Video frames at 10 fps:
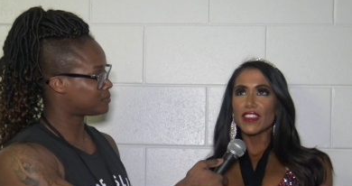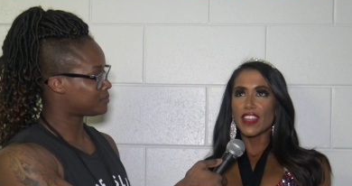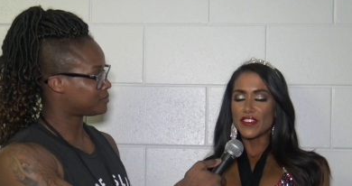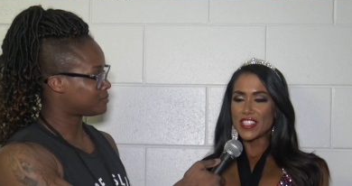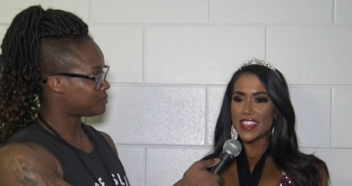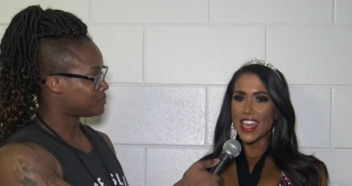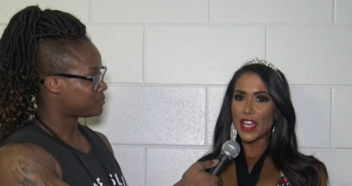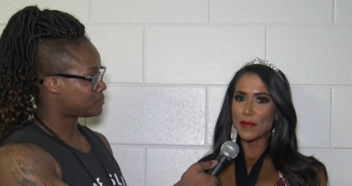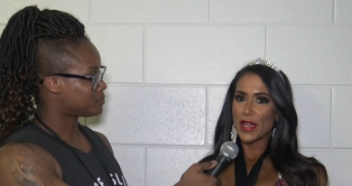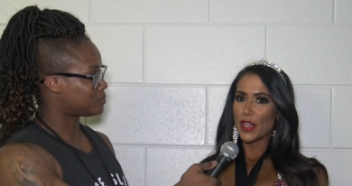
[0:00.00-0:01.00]
Speaker 1: love to
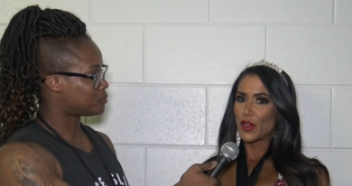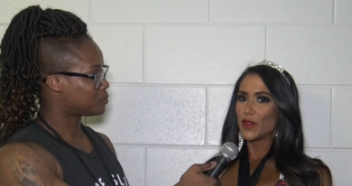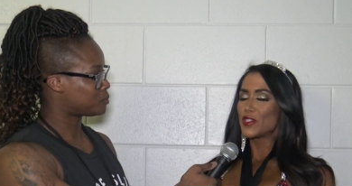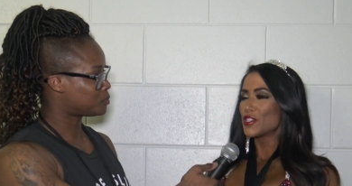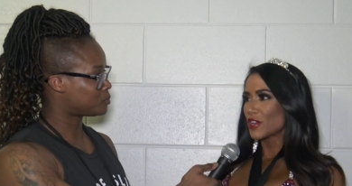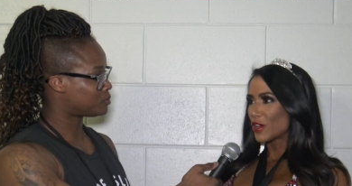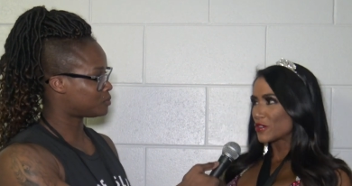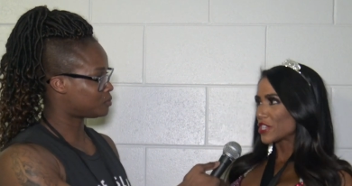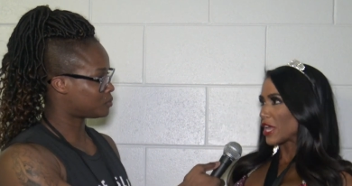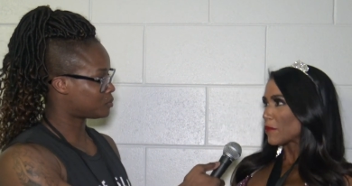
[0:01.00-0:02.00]
thank my coach,
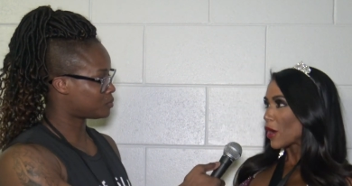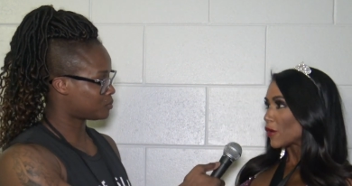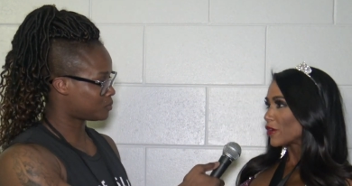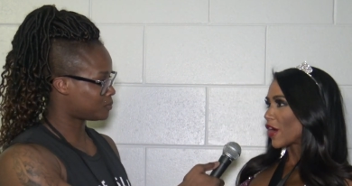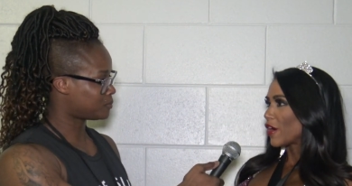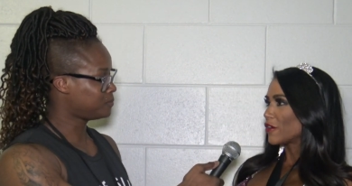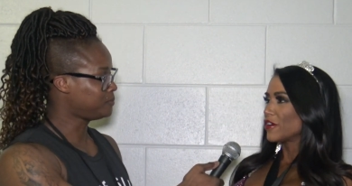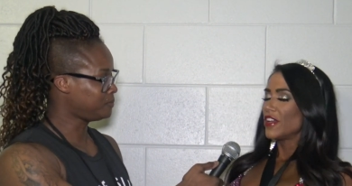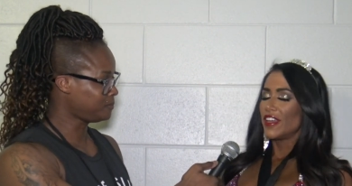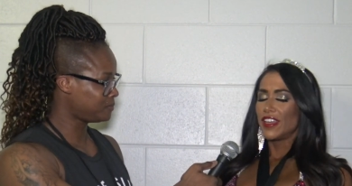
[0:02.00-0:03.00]
Coach Kim
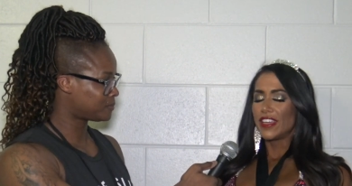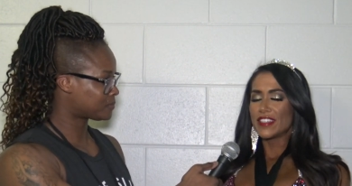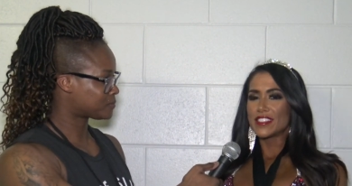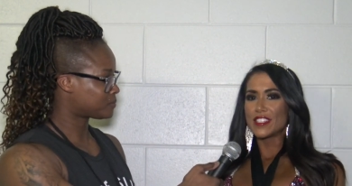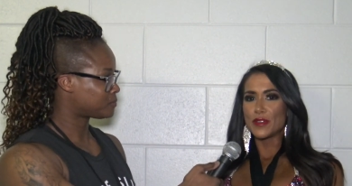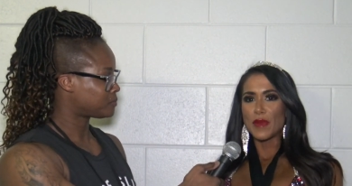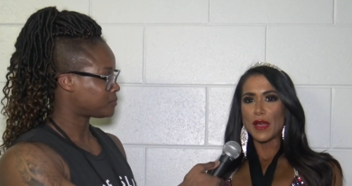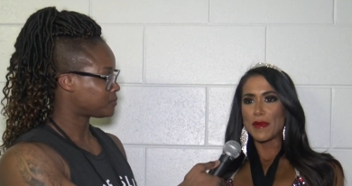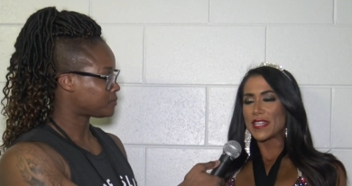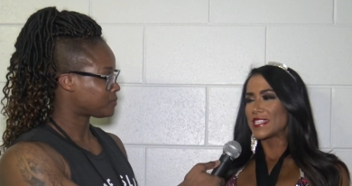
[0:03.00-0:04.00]
Oddo. He has stood
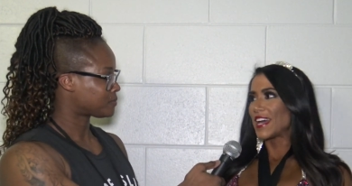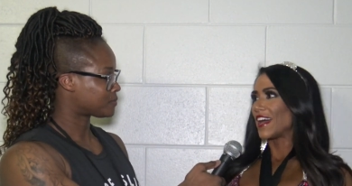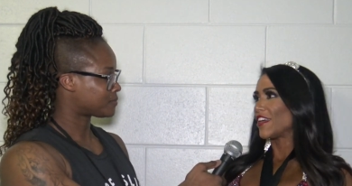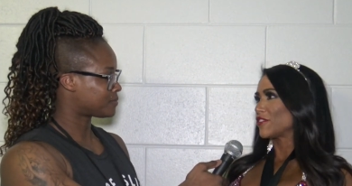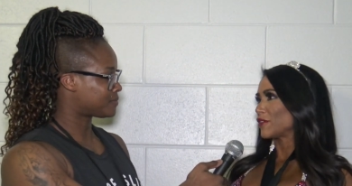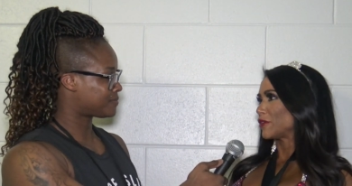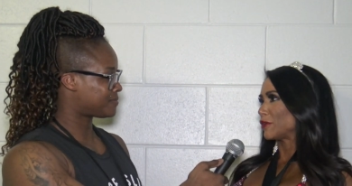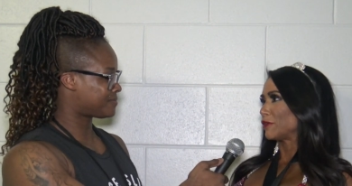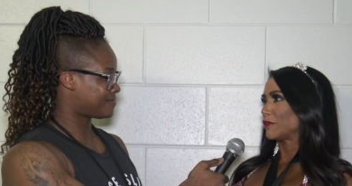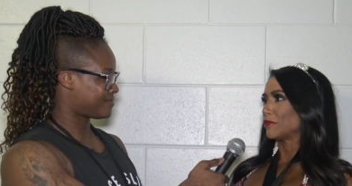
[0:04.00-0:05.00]
by my side
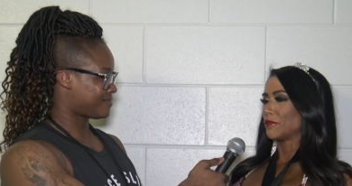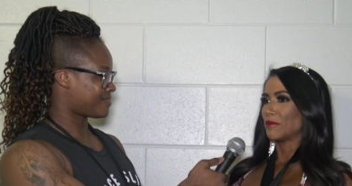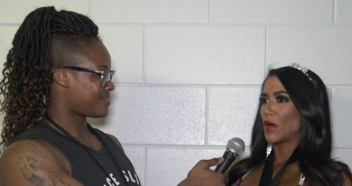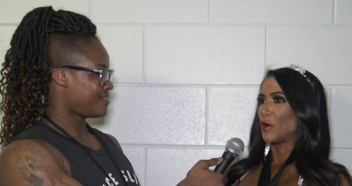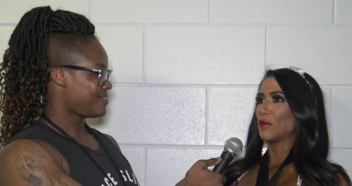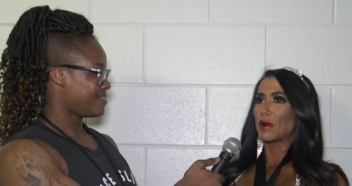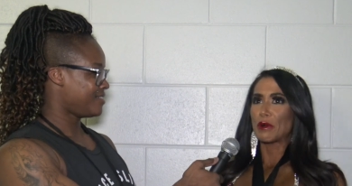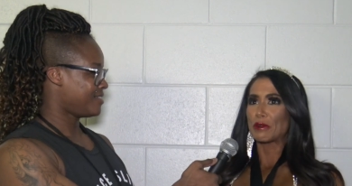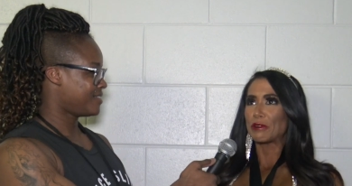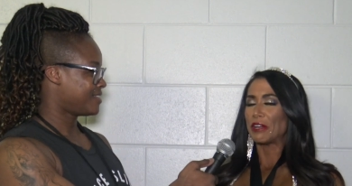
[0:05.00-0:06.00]
through my whole
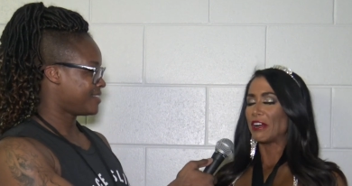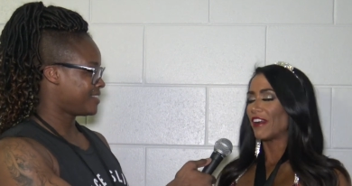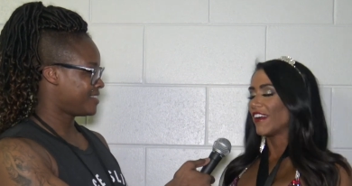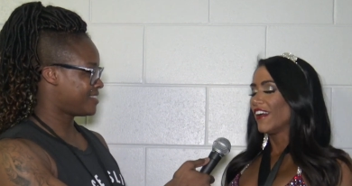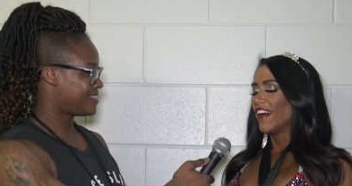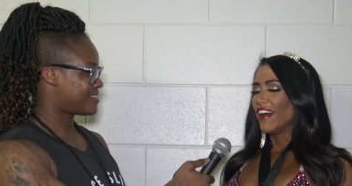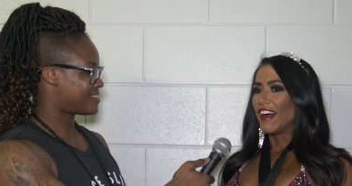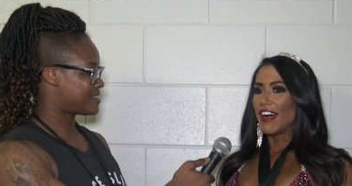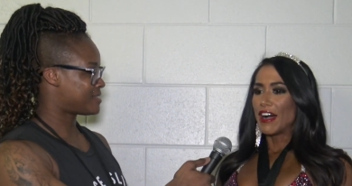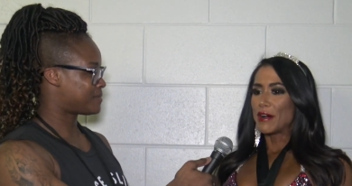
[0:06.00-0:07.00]
pro career.
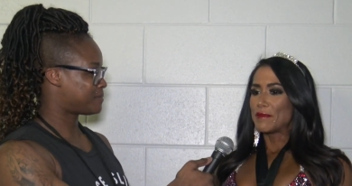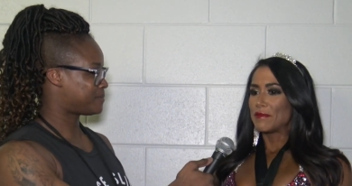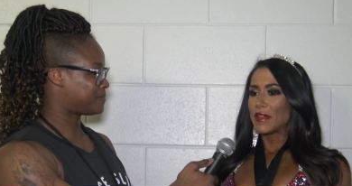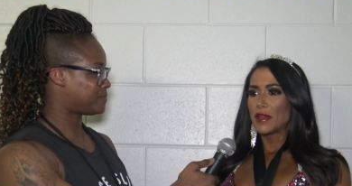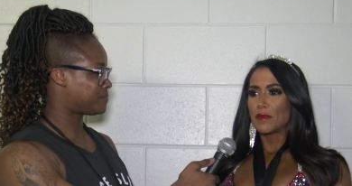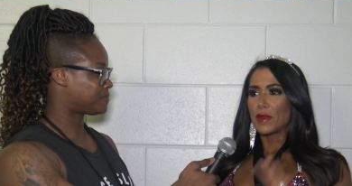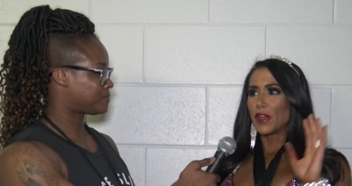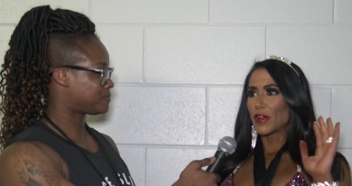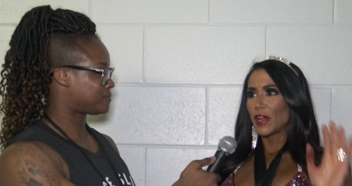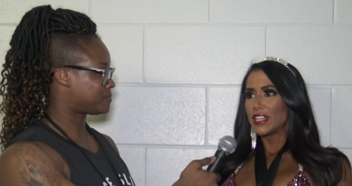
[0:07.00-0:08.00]
Um,
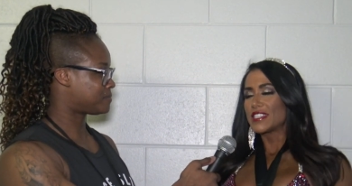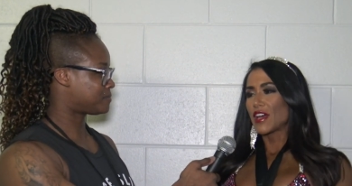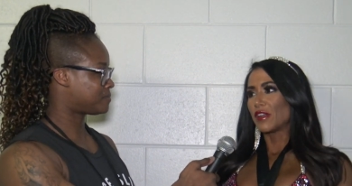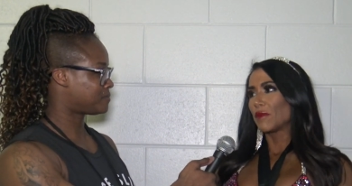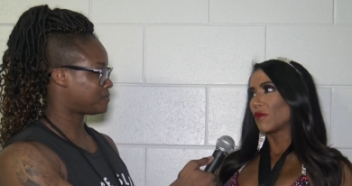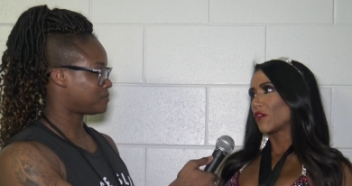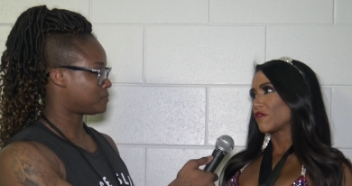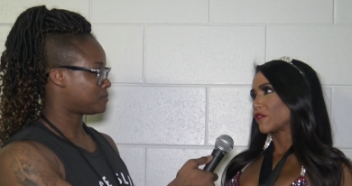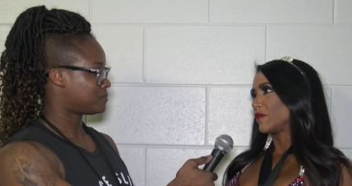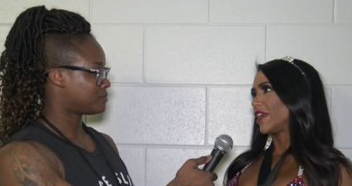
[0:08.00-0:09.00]
been a great sounding
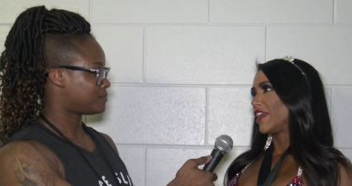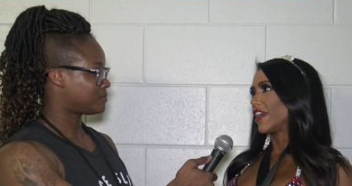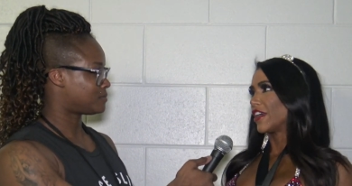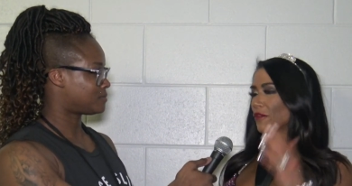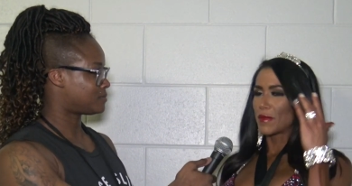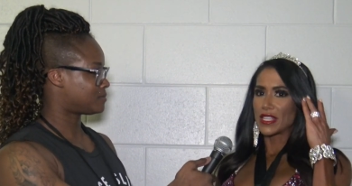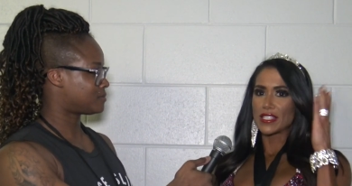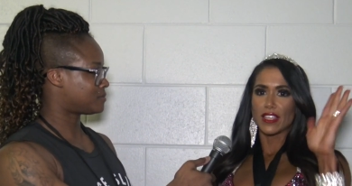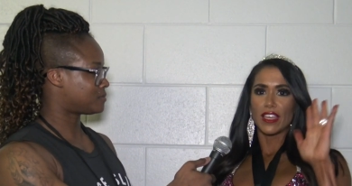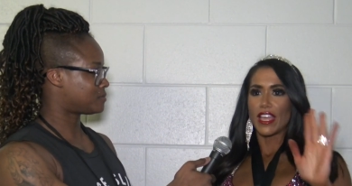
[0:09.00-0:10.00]
board for me
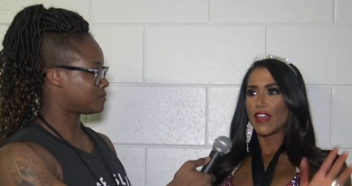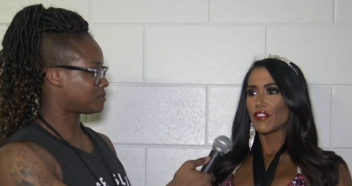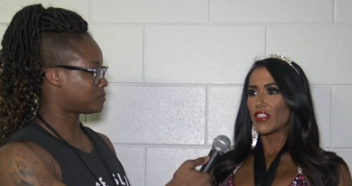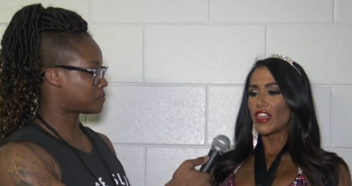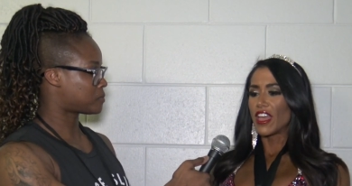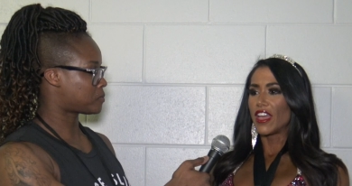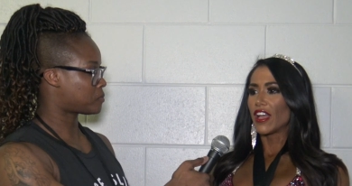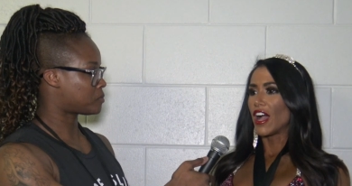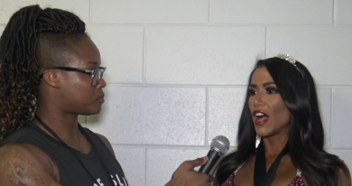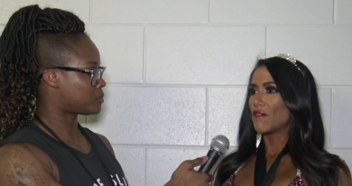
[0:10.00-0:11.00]
mentally,
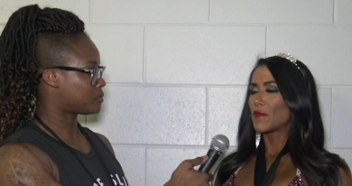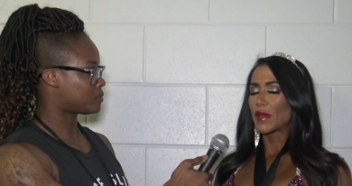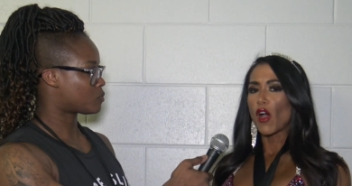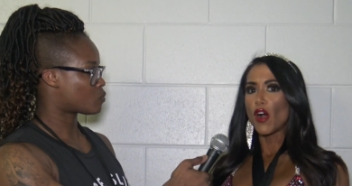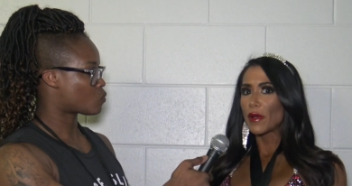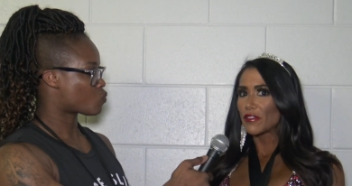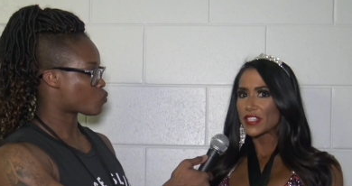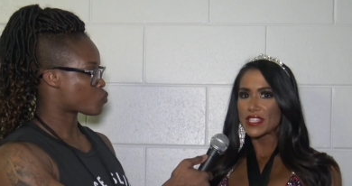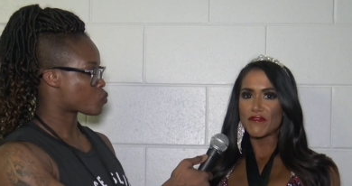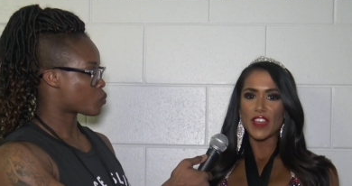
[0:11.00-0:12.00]
everything. Um, my, all my
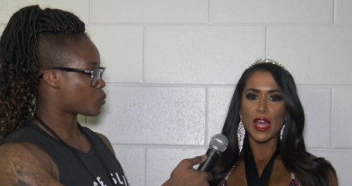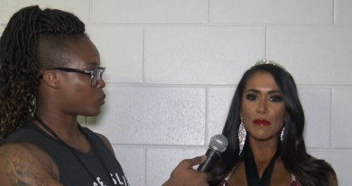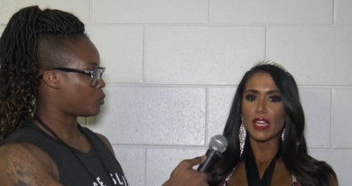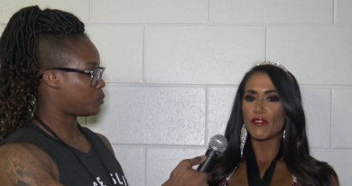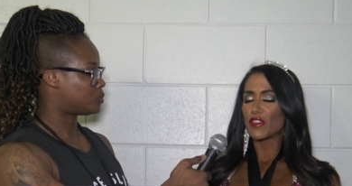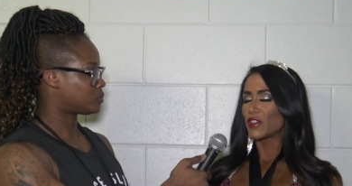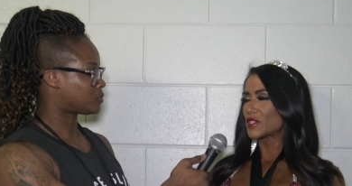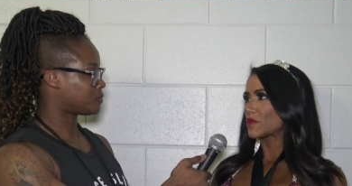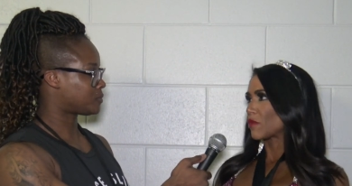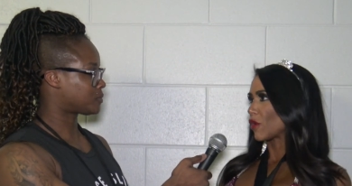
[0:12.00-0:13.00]
friends and family for
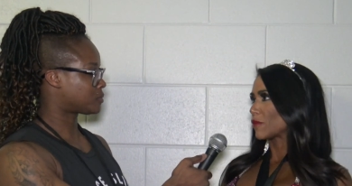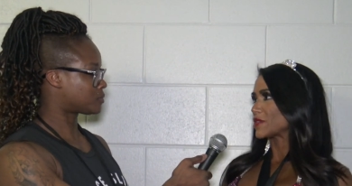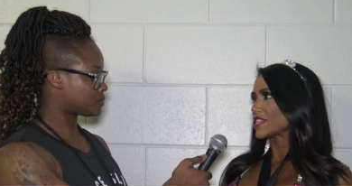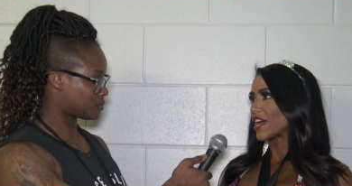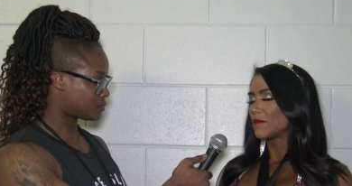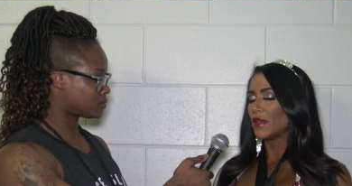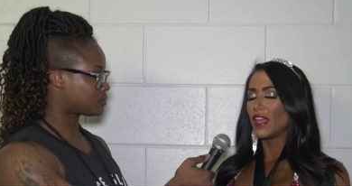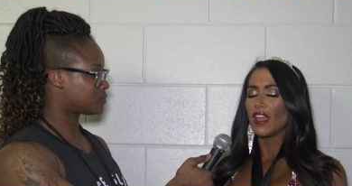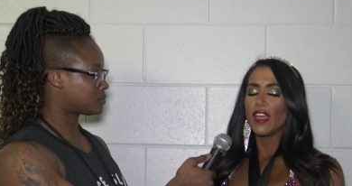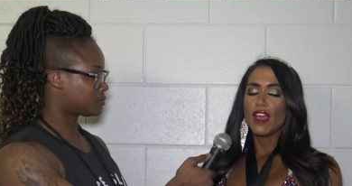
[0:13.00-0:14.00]
their support beside
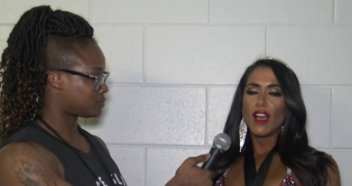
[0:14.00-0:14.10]
me.